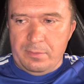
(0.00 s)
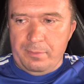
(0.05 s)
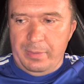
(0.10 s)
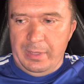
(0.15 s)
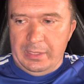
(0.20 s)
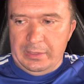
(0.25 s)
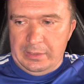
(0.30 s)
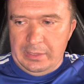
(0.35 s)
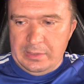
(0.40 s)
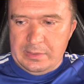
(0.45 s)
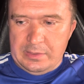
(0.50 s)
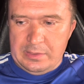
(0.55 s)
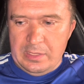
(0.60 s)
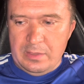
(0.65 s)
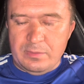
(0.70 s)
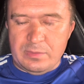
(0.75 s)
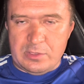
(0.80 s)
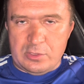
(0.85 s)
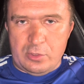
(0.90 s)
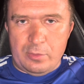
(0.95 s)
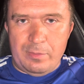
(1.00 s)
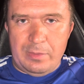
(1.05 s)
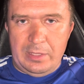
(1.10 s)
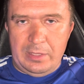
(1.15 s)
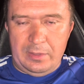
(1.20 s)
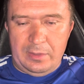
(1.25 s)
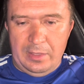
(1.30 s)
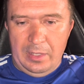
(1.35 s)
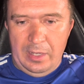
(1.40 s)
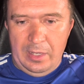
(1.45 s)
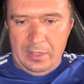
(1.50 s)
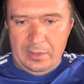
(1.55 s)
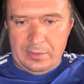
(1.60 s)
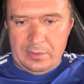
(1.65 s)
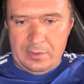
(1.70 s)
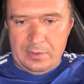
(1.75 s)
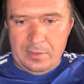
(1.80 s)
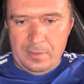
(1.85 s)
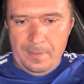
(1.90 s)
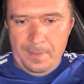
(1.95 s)
but it seems to me
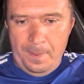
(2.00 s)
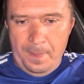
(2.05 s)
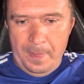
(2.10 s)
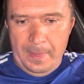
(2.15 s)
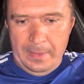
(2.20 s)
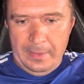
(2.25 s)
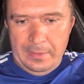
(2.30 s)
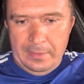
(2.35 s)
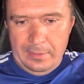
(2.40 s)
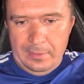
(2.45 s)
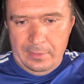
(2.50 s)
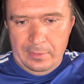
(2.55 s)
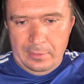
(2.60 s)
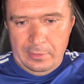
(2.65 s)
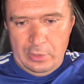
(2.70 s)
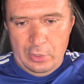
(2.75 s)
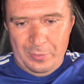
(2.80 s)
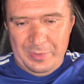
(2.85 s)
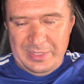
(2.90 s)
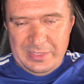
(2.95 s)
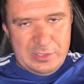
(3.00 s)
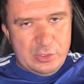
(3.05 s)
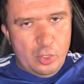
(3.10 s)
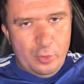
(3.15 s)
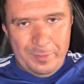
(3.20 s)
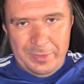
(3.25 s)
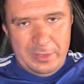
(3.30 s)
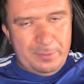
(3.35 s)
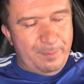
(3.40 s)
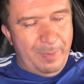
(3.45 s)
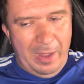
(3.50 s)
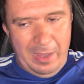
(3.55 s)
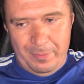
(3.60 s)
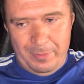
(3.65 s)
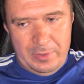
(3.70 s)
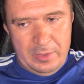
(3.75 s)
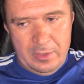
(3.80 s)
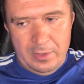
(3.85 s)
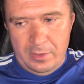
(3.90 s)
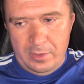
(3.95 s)
that there is no mid pipe
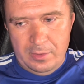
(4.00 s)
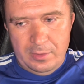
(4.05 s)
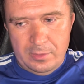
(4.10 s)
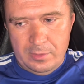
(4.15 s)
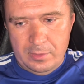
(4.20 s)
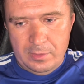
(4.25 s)
here.